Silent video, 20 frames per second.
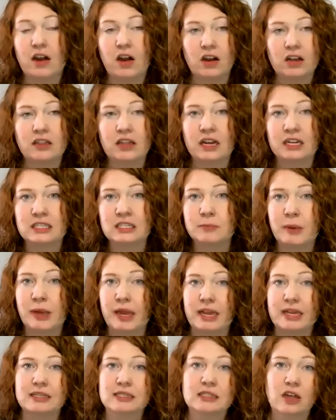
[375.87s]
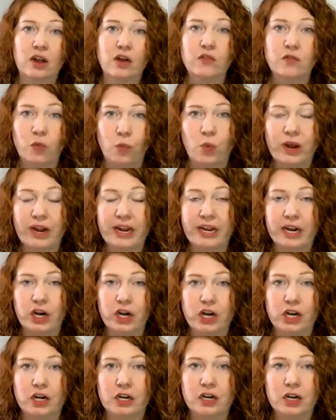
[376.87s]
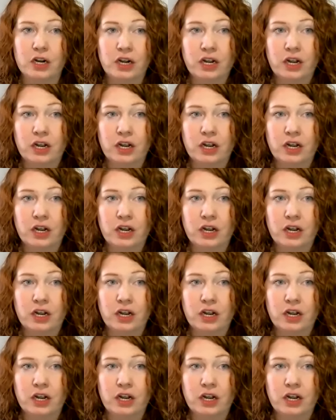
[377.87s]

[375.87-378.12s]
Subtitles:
online space of where